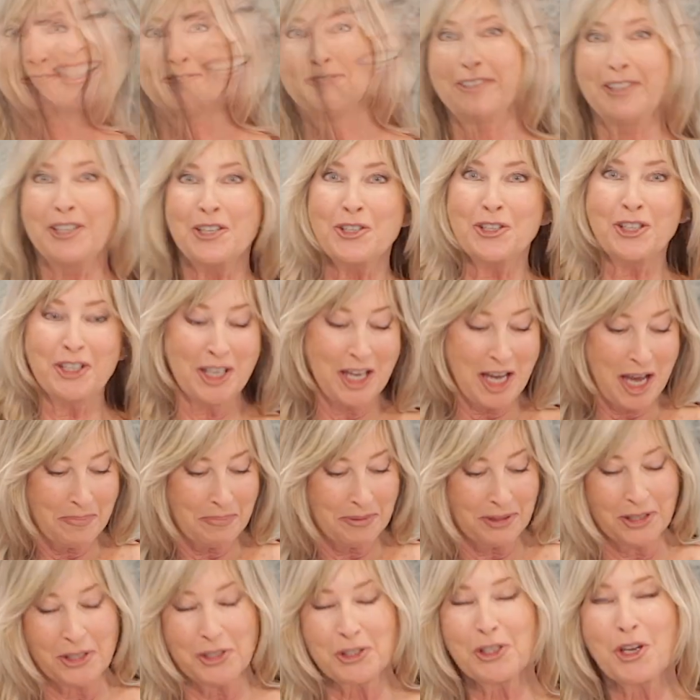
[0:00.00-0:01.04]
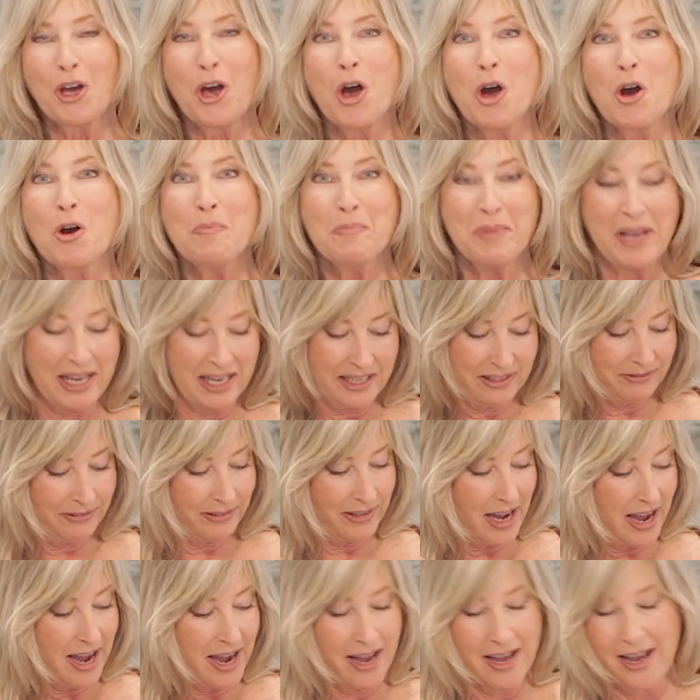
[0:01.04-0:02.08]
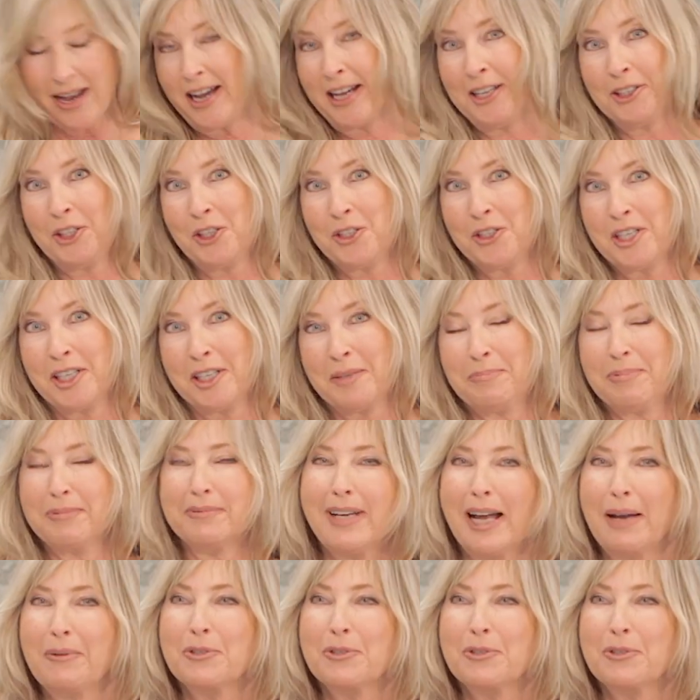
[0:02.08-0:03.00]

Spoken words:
Finishing up this homemade onion dip.